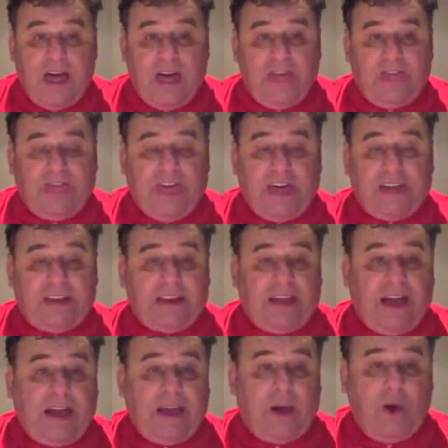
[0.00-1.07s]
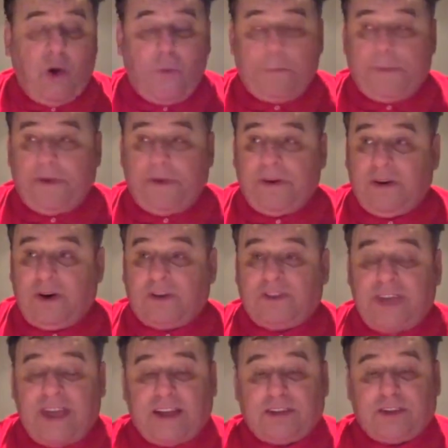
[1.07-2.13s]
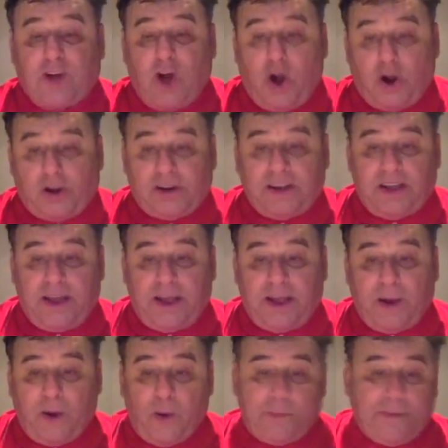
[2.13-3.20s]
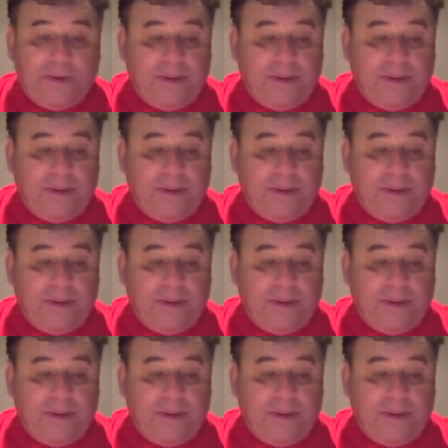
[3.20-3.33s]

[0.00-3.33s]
that I hope are taken to heart, and I hope